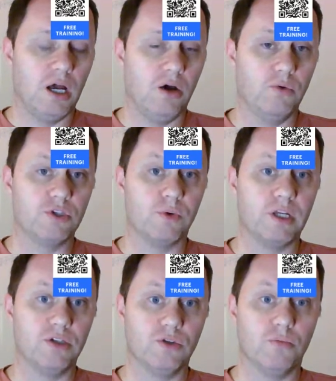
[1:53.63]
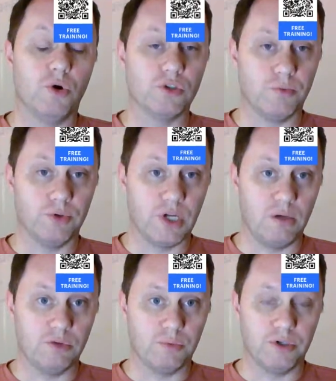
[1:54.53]
which we can do multiple
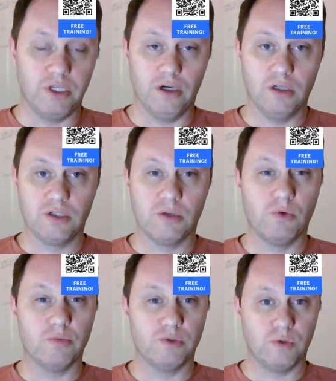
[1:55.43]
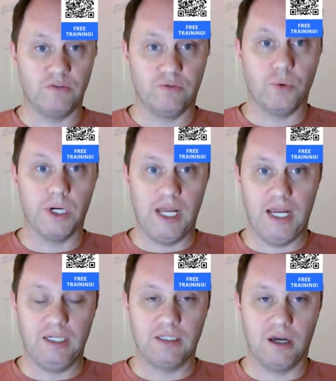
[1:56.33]
times per year, somewhere between 4 and
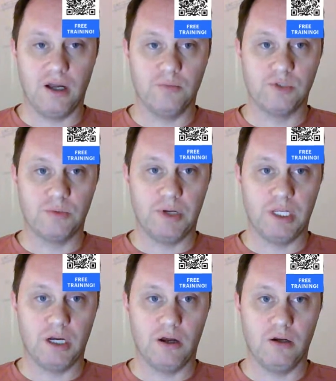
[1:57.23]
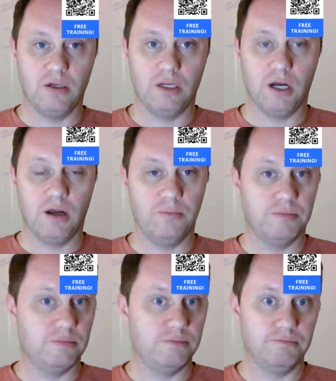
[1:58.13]
8 times, depending on
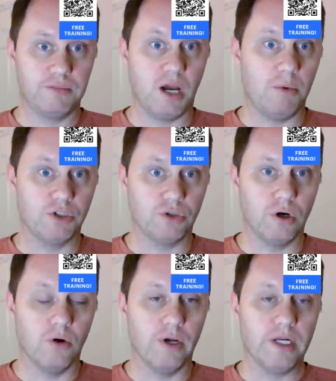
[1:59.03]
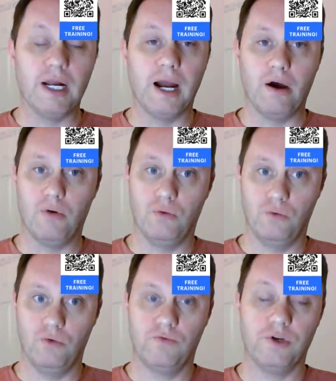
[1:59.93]
how much you're growing,
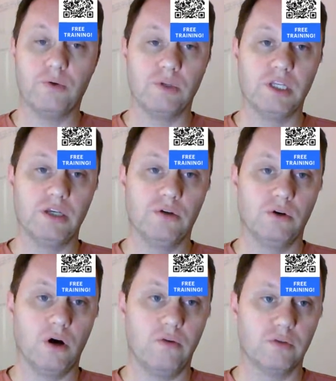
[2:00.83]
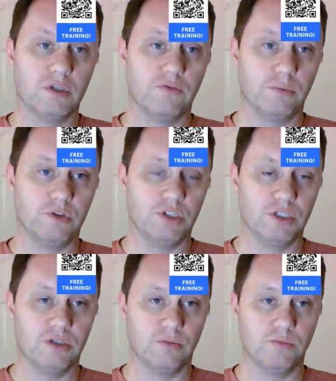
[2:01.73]
how frequently you're harvesting from your
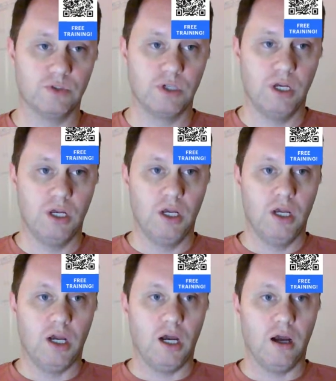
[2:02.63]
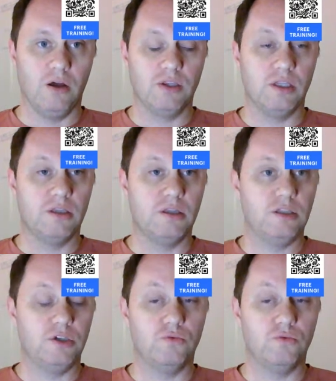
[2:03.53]
systems. You